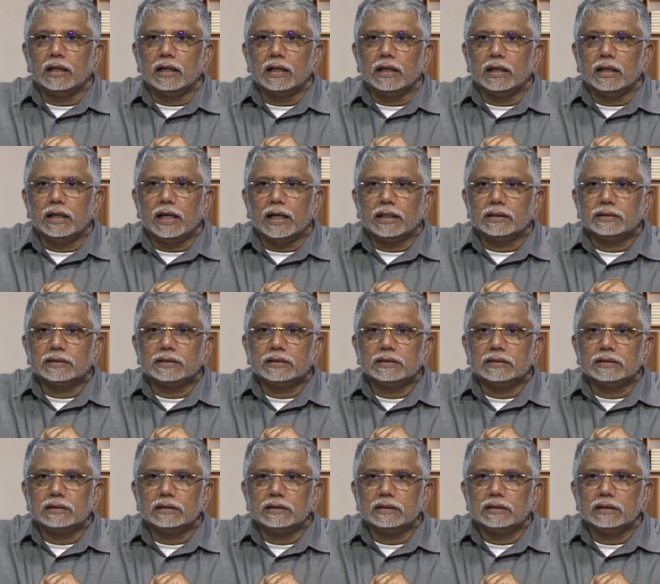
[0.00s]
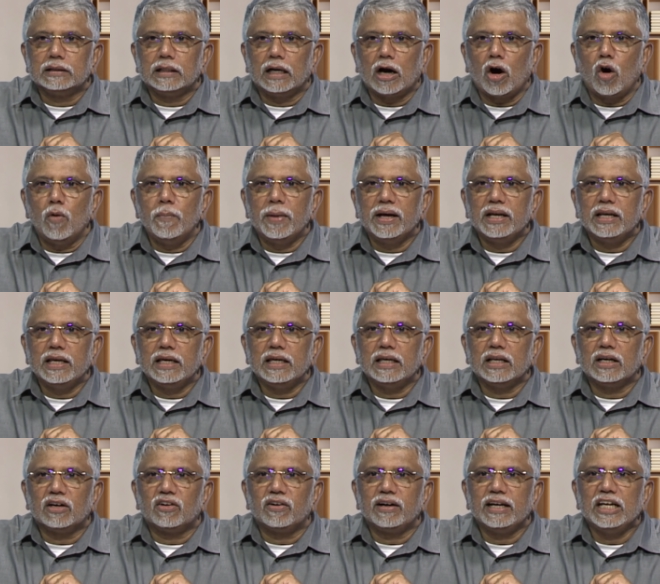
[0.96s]
does how many
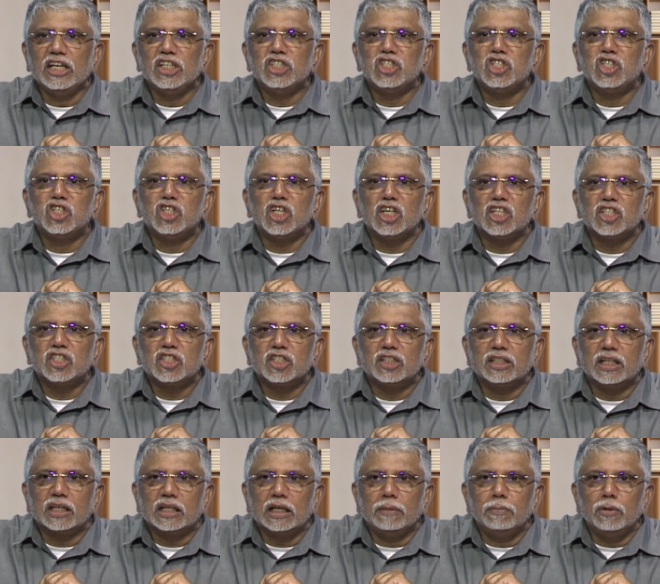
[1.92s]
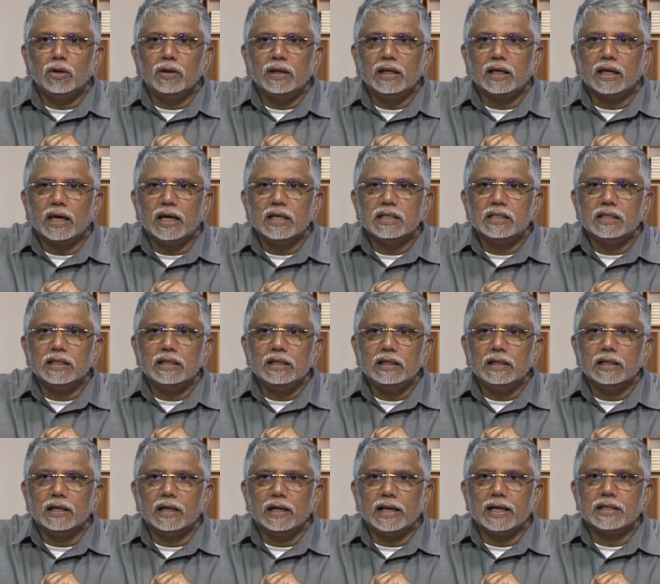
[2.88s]
reaches the
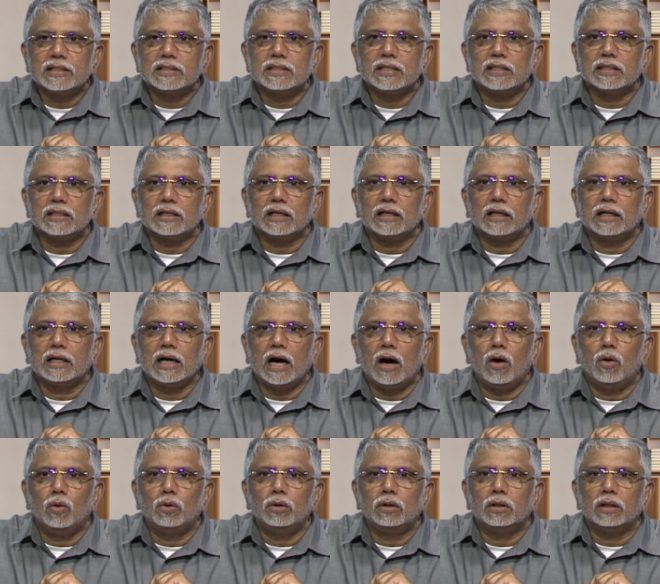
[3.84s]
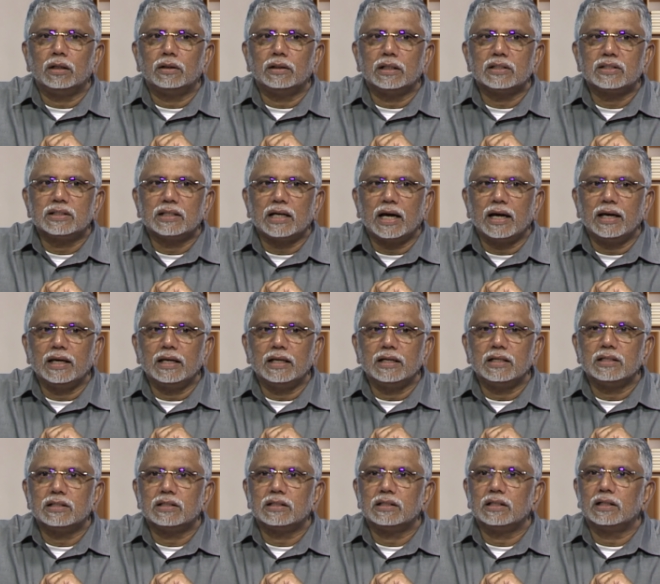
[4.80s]
communicatee? Let's count the
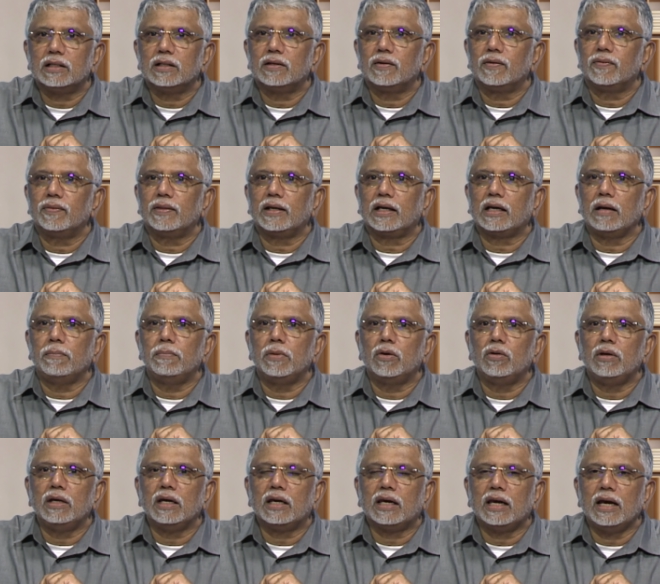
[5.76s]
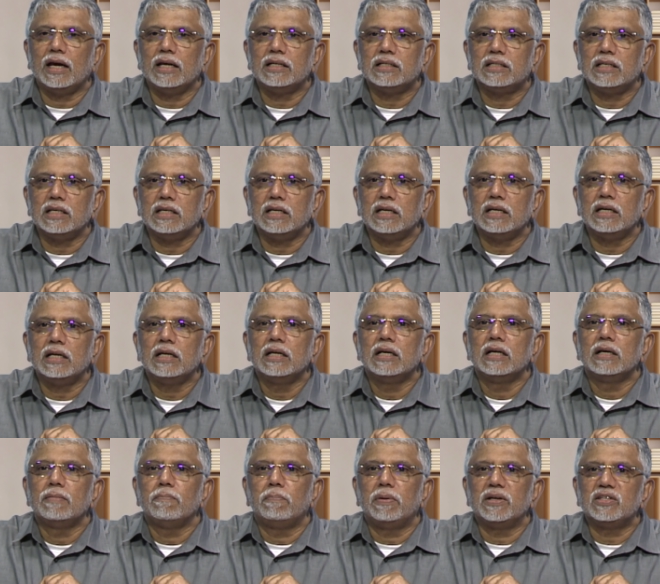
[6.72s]
signs the communicator
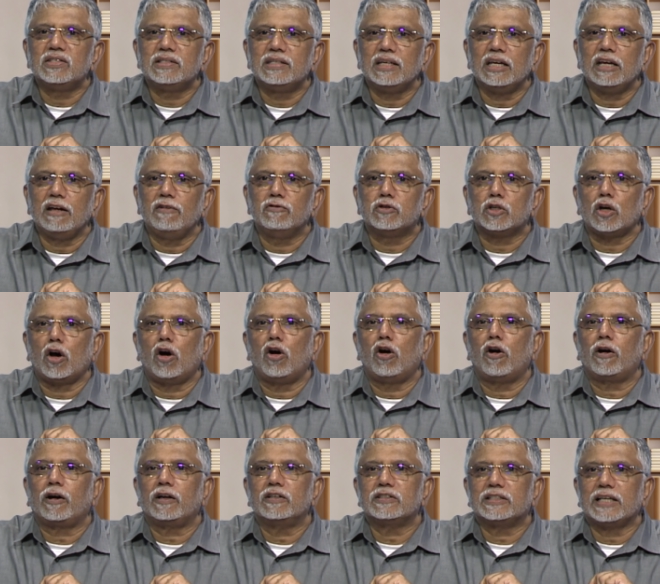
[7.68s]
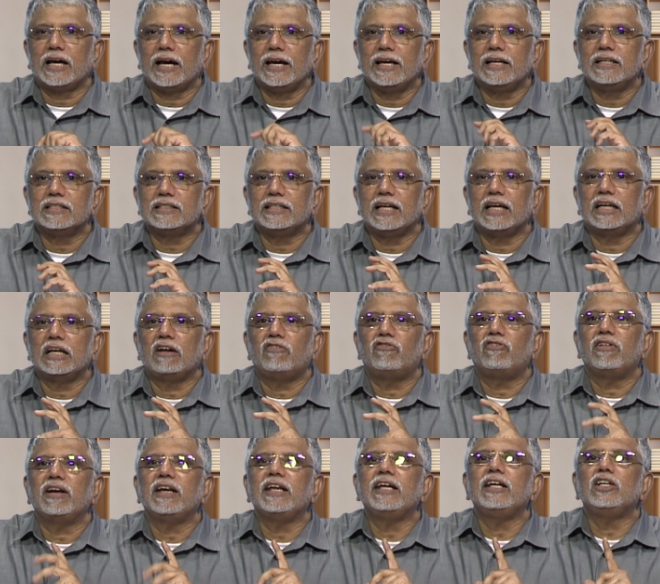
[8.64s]
perceives or signs that have
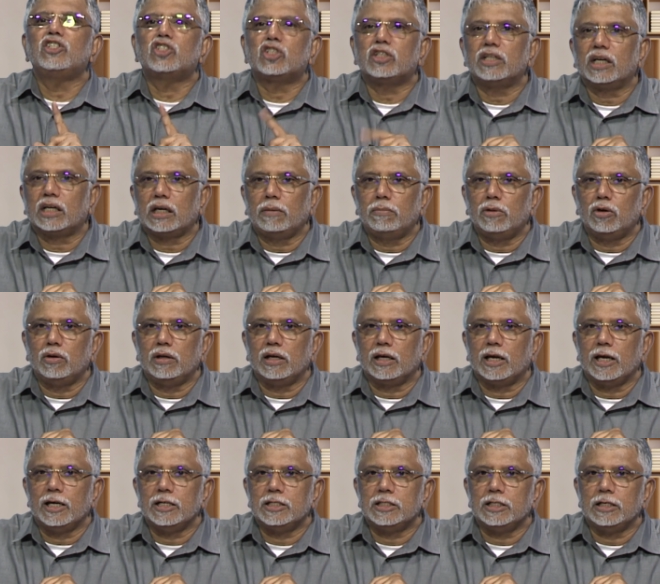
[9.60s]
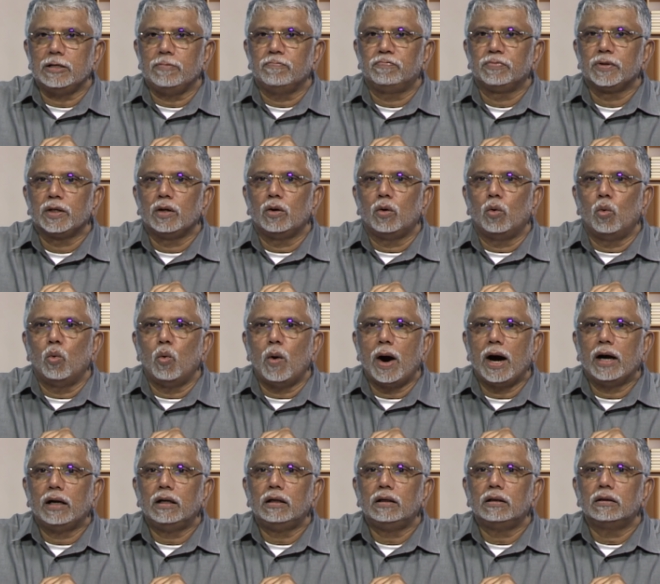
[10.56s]
reached the communicatee.
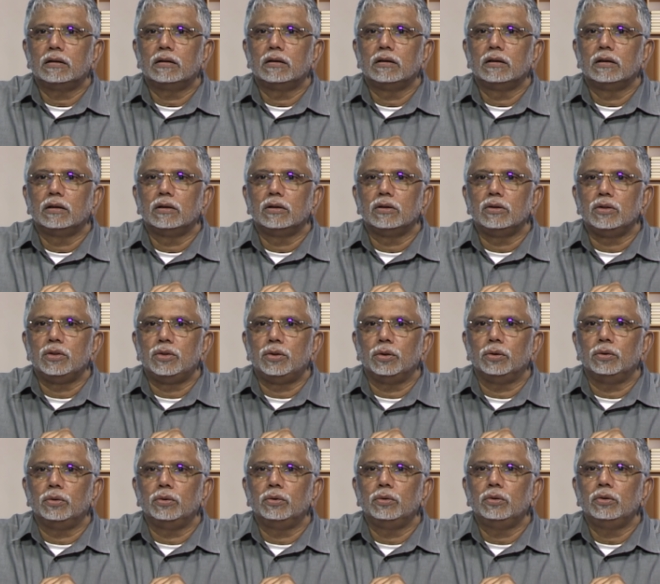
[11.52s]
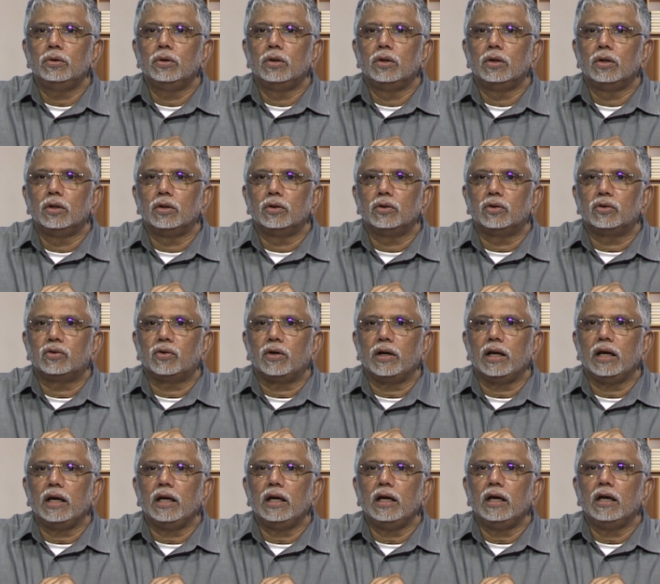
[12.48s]
1, 2,
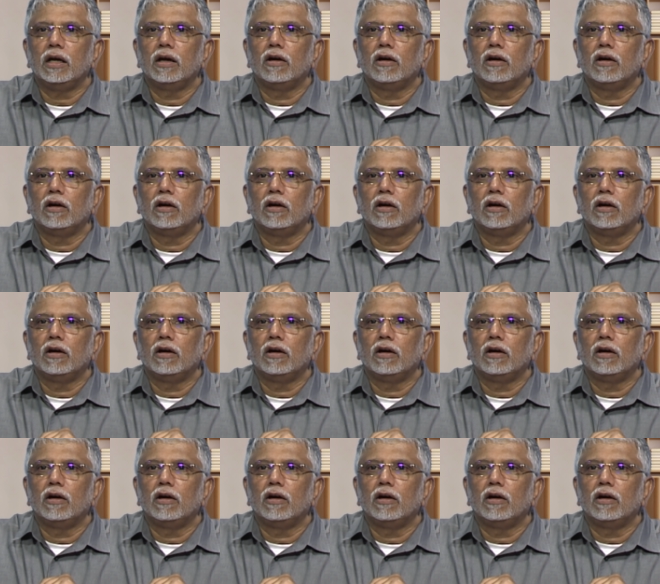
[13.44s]
3,